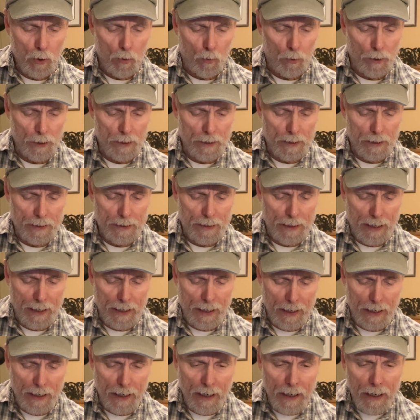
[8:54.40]
When I
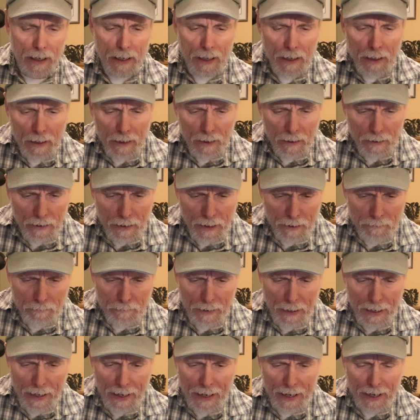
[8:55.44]
die, let
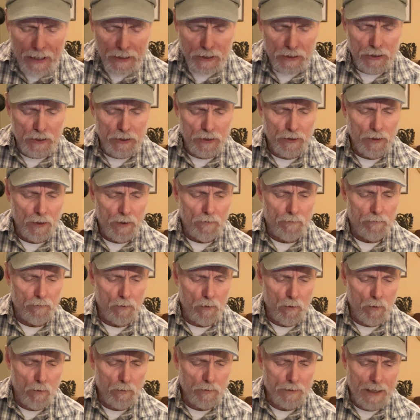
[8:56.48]
my ashes
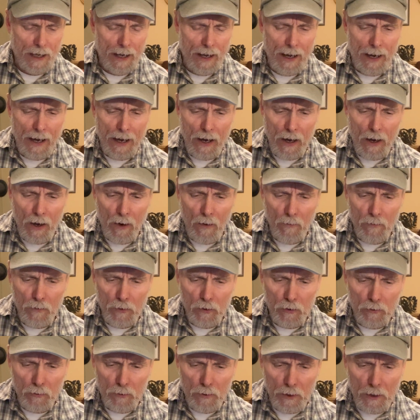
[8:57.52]
float down the
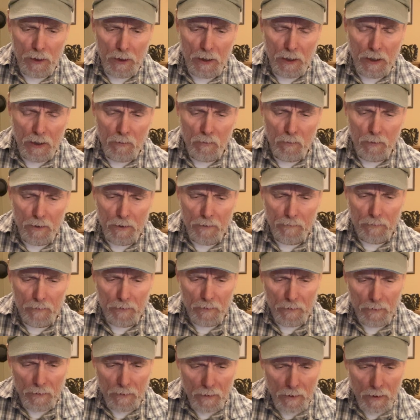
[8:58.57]
Green River.
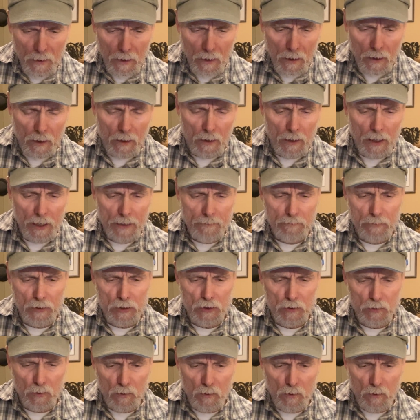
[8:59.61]
Let my
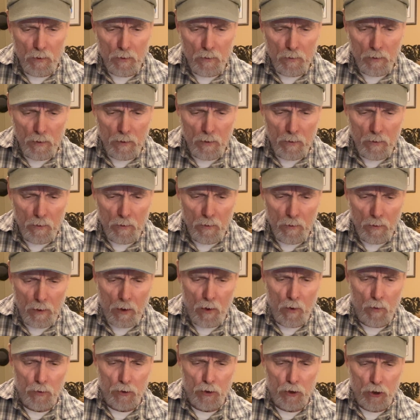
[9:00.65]
soul roll
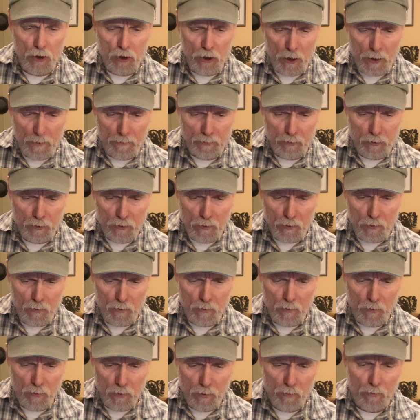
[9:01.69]
on up
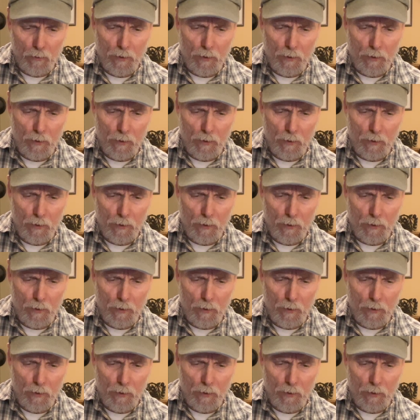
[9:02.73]
to the